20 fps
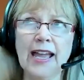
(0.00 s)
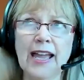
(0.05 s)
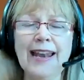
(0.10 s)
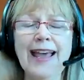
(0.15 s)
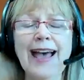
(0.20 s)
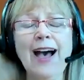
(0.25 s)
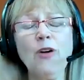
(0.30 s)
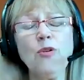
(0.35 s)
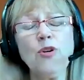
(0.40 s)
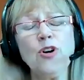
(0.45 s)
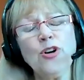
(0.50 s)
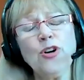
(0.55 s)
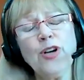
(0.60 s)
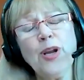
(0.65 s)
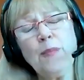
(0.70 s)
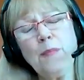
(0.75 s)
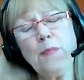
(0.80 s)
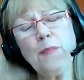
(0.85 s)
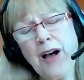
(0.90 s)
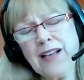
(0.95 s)
and how could
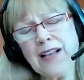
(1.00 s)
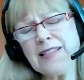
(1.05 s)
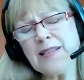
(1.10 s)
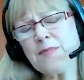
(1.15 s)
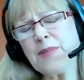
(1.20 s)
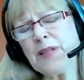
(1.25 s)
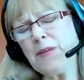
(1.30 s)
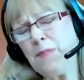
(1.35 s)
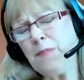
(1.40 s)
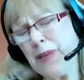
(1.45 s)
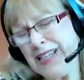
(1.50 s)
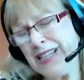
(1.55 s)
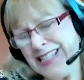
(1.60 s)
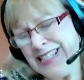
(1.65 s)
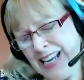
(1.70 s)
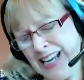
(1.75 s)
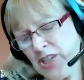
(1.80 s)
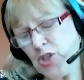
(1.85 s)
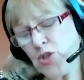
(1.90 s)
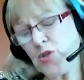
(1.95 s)
it possibly be
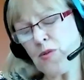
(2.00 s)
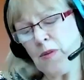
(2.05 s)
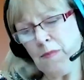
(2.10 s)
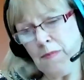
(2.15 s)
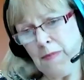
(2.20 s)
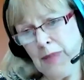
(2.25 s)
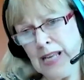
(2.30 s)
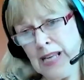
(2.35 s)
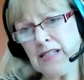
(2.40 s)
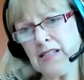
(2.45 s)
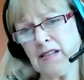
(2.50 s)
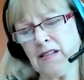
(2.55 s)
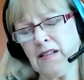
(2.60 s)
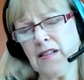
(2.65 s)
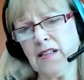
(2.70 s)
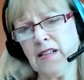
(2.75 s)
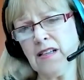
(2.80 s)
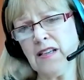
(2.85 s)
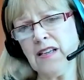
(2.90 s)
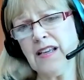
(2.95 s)

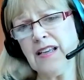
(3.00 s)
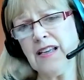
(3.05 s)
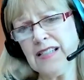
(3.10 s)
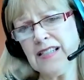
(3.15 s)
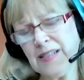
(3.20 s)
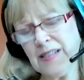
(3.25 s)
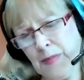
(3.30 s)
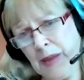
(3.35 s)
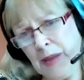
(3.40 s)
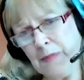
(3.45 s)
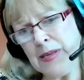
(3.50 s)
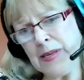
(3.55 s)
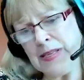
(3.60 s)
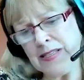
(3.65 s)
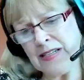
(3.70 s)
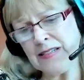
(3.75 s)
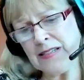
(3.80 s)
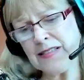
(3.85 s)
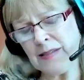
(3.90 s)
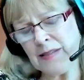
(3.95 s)
detrimental to my
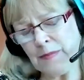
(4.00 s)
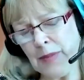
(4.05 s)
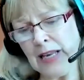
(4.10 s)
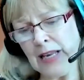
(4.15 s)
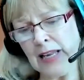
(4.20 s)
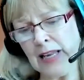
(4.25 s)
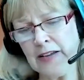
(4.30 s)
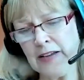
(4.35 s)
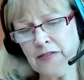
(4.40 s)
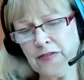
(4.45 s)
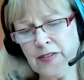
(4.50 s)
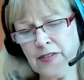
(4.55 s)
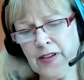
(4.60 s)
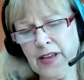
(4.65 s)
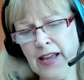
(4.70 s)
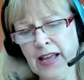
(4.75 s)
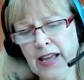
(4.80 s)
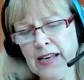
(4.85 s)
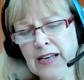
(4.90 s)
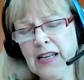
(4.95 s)
business and my life.
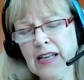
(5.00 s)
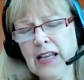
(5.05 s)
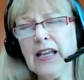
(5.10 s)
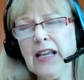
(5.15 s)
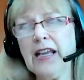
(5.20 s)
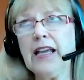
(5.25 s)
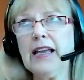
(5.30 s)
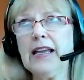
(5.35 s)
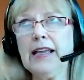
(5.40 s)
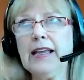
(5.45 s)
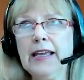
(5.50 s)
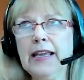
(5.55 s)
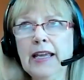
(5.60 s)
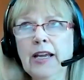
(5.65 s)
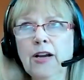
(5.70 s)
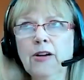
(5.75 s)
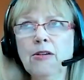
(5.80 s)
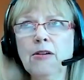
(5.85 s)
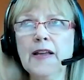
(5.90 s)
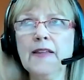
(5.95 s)
And
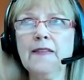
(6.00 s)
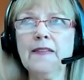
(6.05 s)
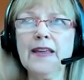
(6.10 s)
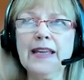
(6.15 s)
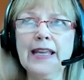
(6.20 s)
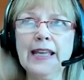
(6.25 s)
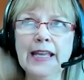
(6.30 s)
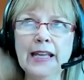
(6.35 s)
here in the